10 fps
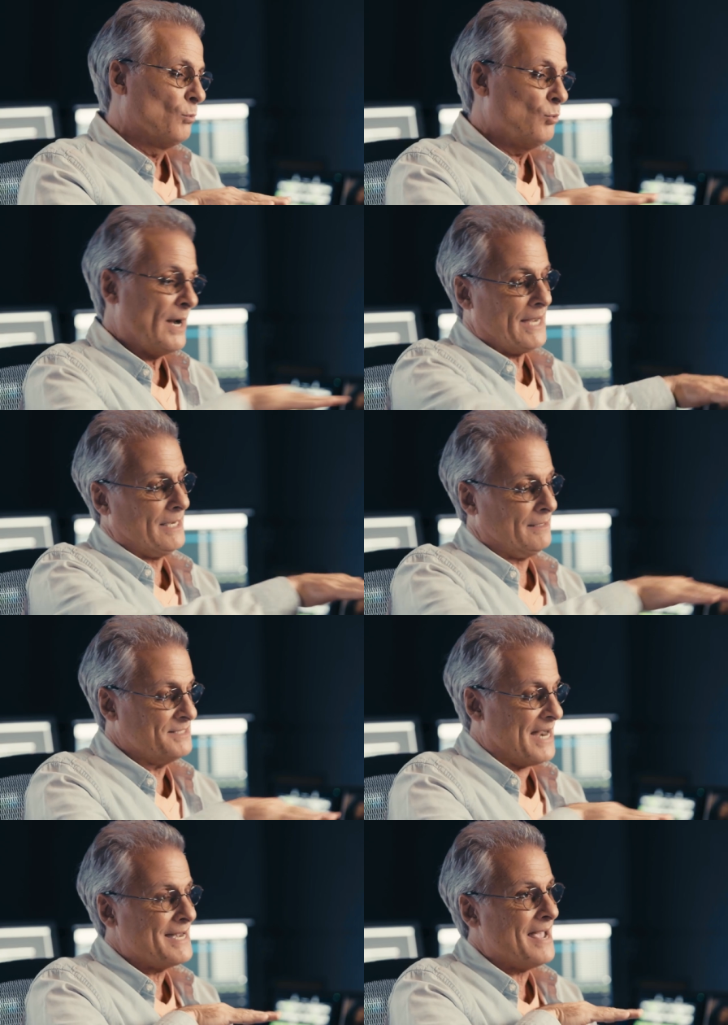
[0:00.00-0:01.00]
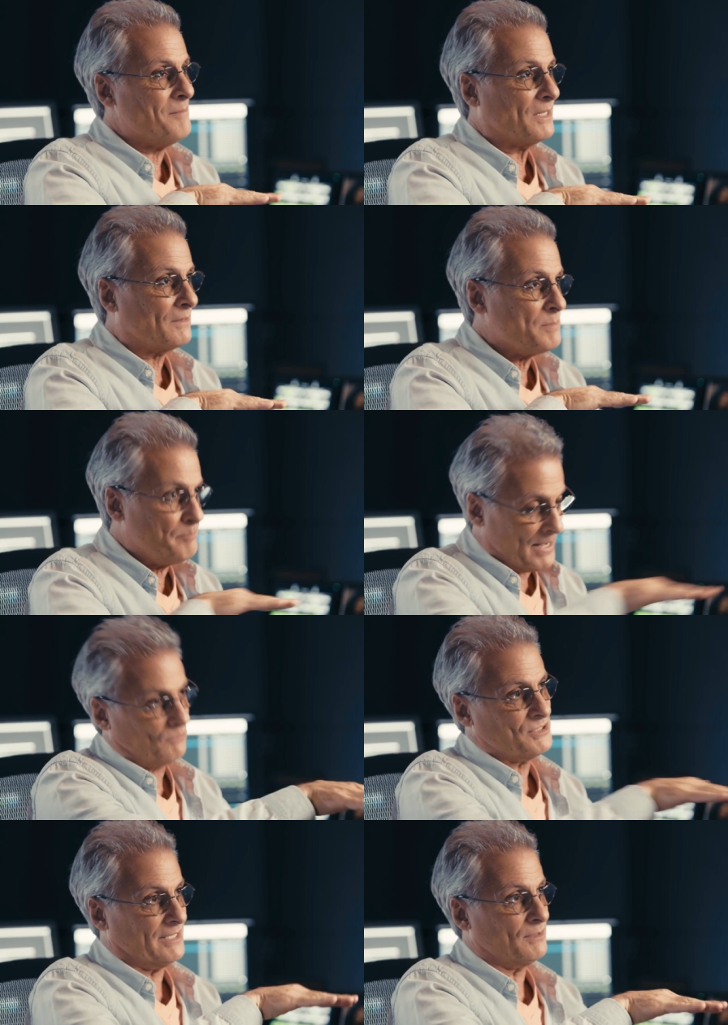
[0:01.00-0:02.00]
rain dynamically
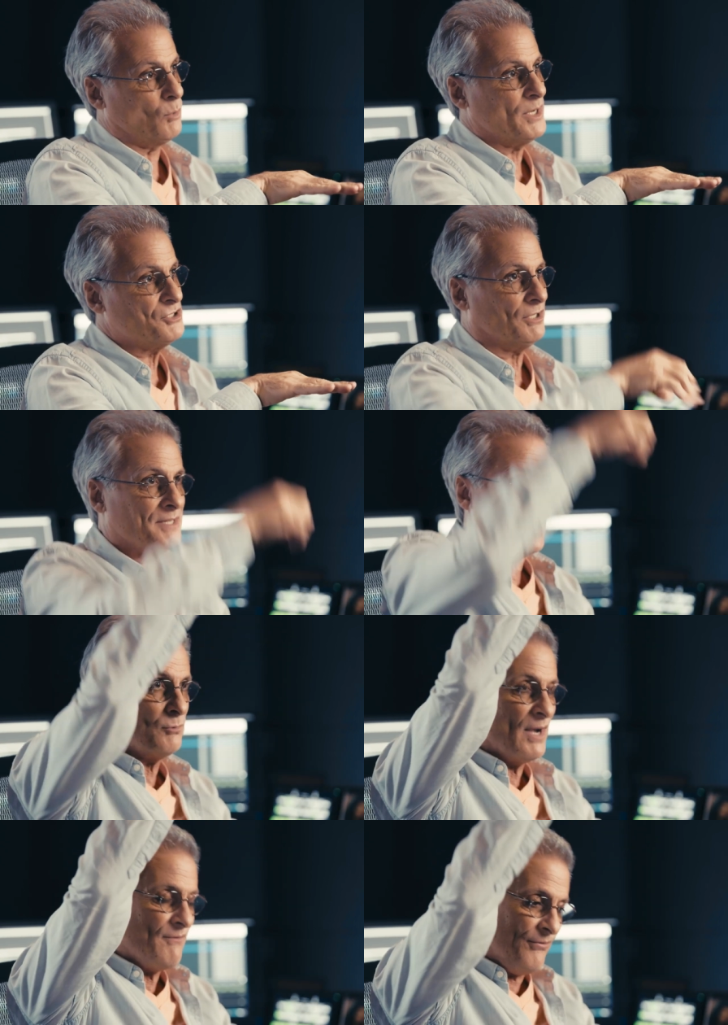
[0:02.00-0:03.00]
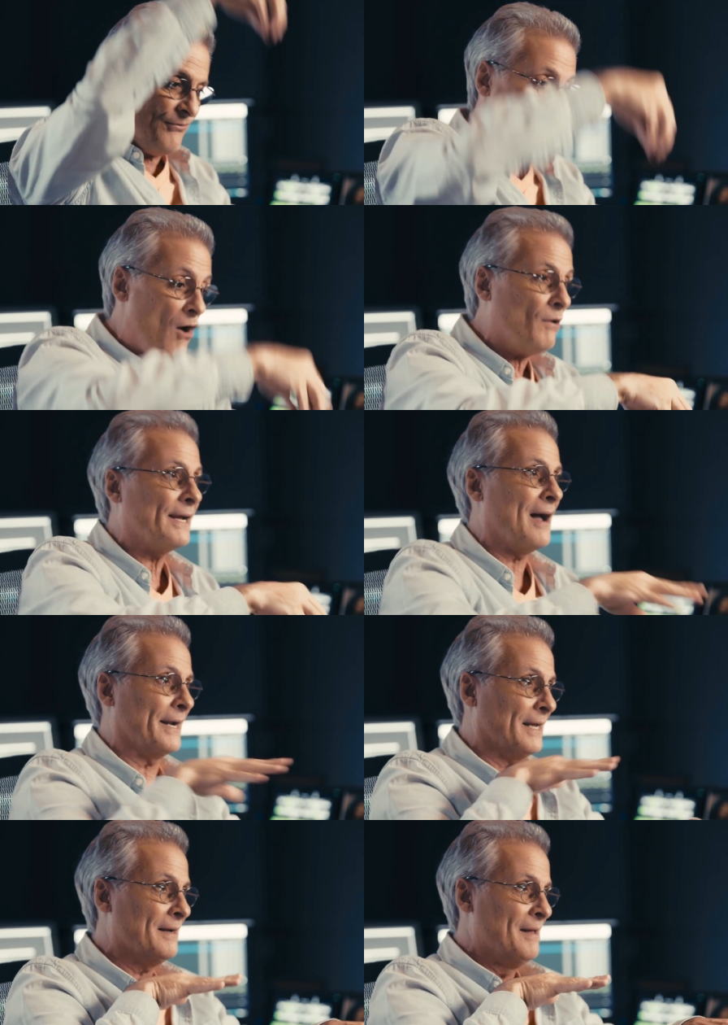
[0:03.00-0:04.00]
pelting the windshield, not rain falling
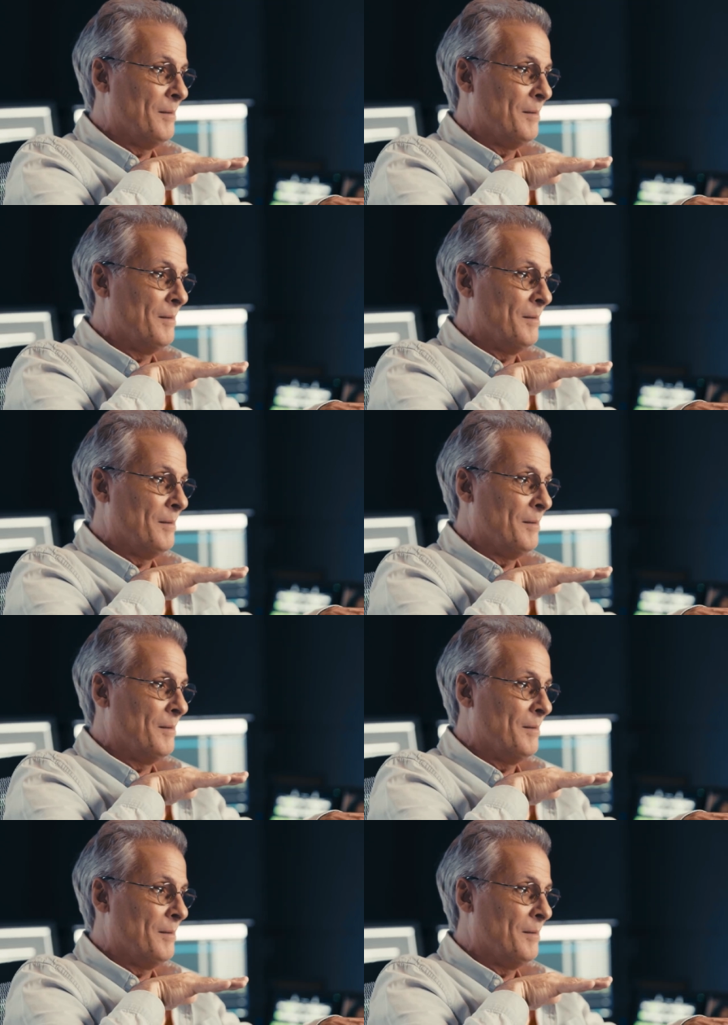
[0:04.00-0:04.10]
on it,